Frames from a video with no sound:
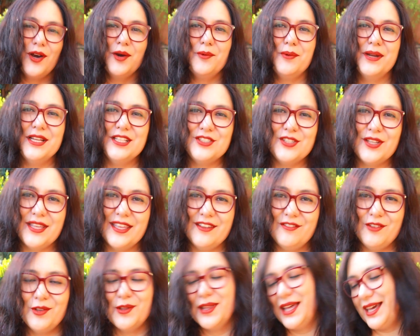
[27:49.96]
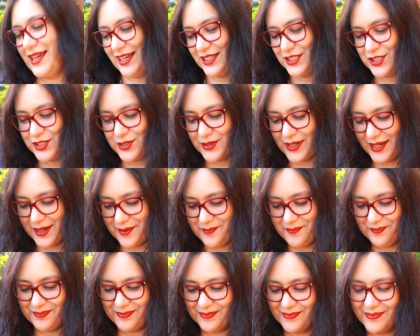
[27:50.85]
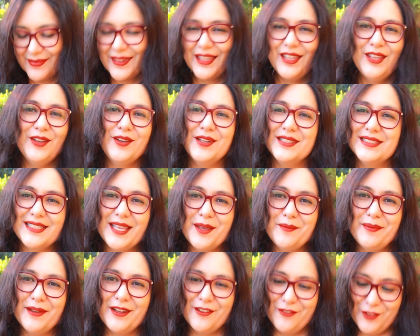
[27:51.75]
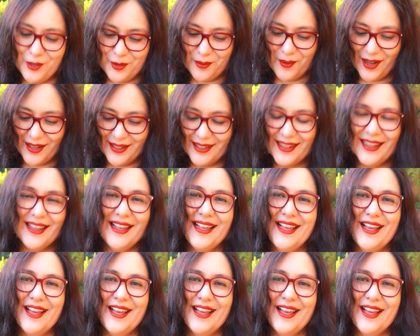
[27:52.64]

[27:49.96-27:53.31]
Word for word: So I wanted to give you that extra. You can skip it if you want,